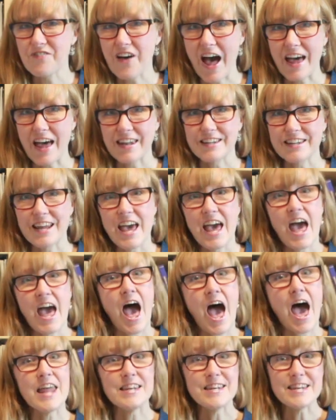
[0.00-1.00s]
fun.
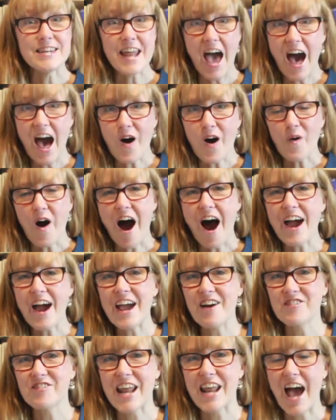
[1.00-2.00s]
And now I
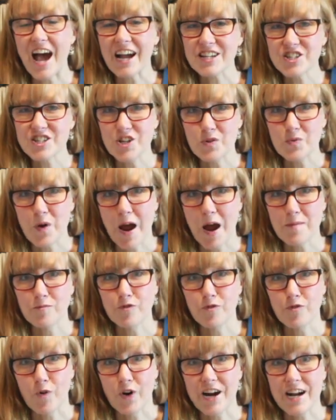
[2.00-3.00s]
have an action rhyme
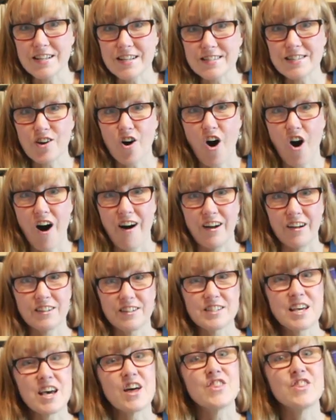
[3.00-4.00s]
for us called
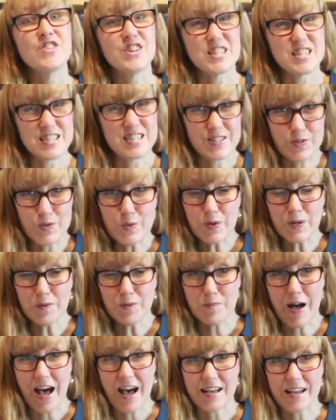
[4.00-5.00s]
The School
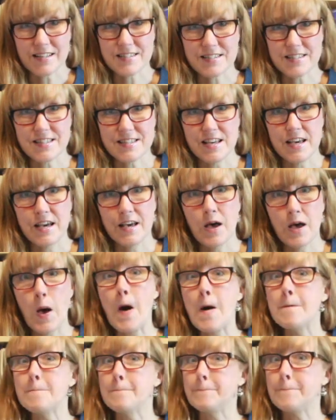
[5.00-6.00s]
Bus.
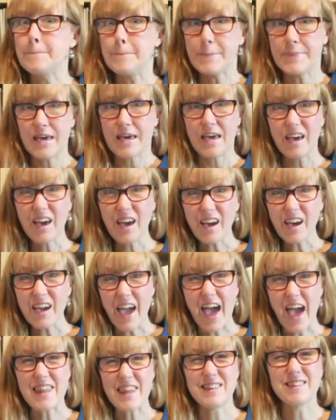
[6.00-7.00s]
Big
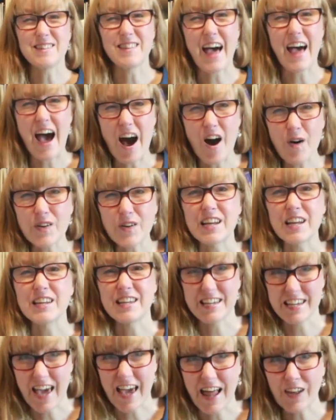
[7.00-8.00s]
and loud
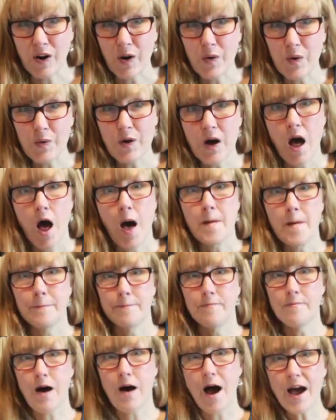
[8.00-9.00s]
and yellow,
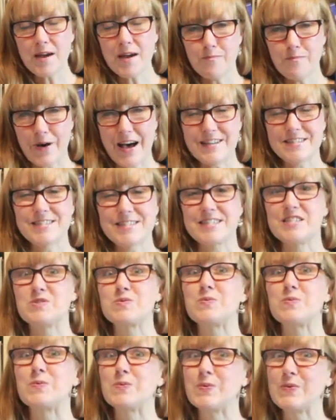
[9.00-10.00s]
my bus is
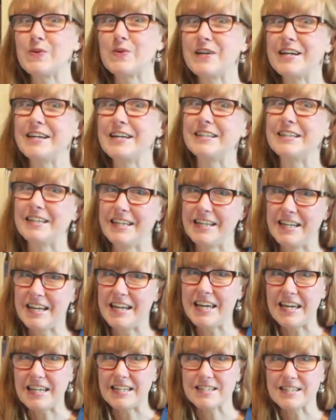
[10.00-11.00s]
really
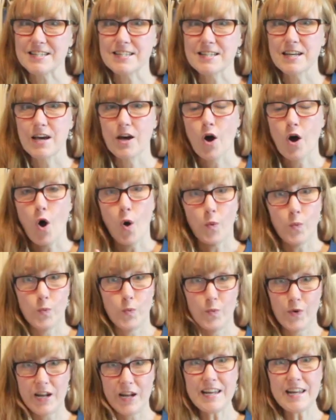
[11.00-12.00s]
neat.
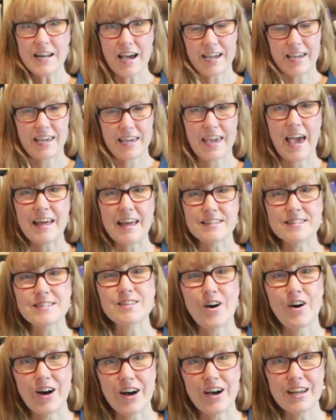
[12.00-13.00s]
Rena gets
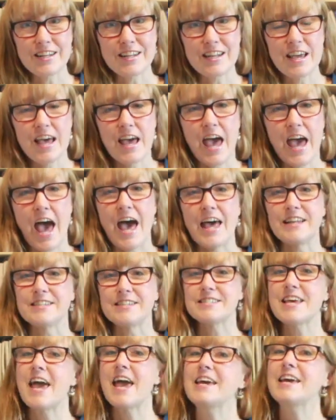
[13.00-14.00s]
on and
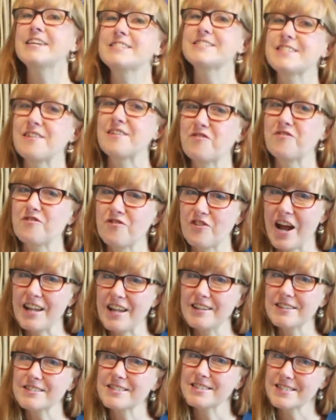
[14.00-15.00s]
takes a
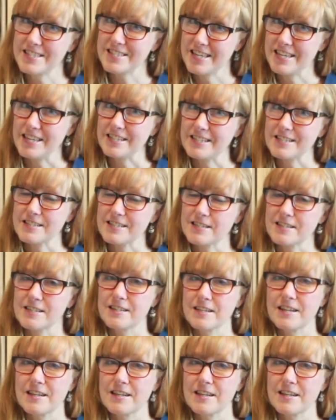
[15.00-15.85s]
front seat.